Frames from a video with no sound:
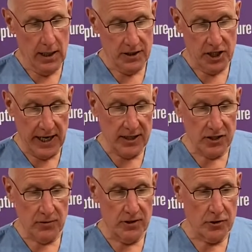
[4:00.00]
change
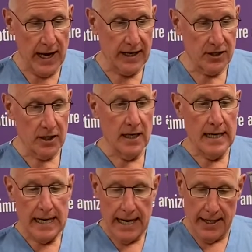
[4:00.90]
the retractor
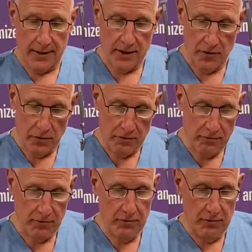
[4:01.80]
and go
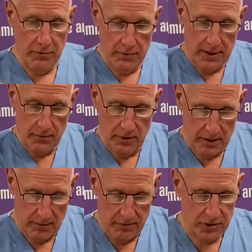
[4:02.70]
through with
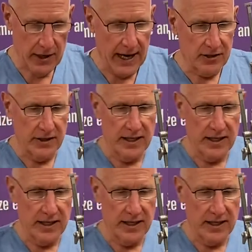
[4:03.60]
the retractor in